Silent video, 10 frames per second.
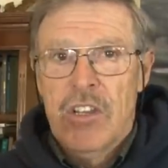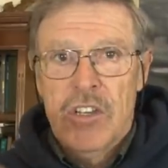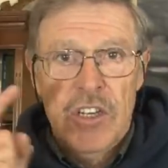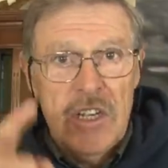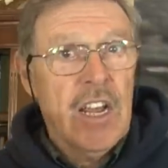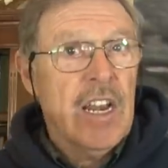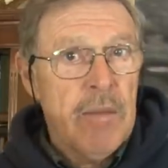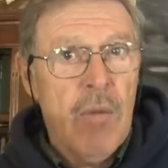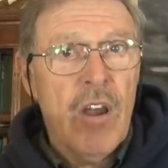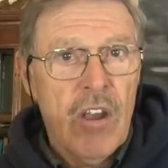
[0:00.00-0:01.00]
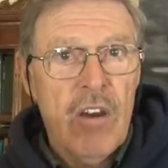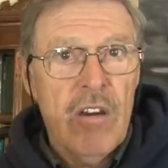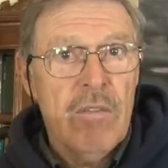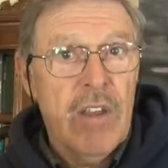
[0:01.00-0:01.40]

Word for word: She can clean my car